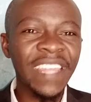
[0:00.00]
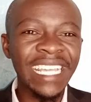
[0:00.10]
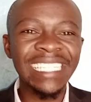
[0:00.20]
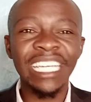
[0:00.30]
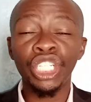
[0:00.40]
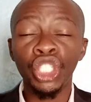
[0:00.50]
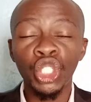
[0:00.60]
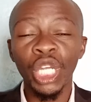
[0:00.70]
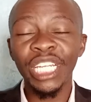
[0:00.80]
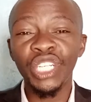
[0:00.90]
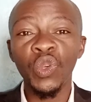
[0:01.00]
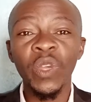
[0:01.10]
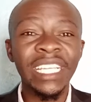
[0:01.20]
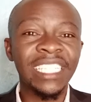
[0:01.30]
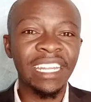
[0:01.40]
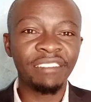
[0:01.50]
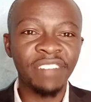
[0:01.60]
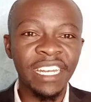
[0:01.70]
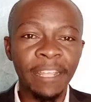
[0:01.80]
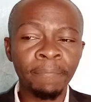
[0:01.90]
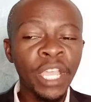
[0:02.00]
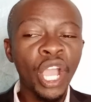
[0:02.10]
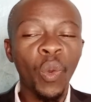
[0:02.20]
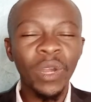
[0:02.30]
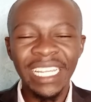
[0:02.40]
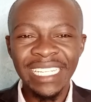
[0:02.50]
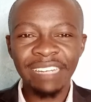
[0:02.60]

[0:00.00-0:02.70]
things that you usually do each and every day. What does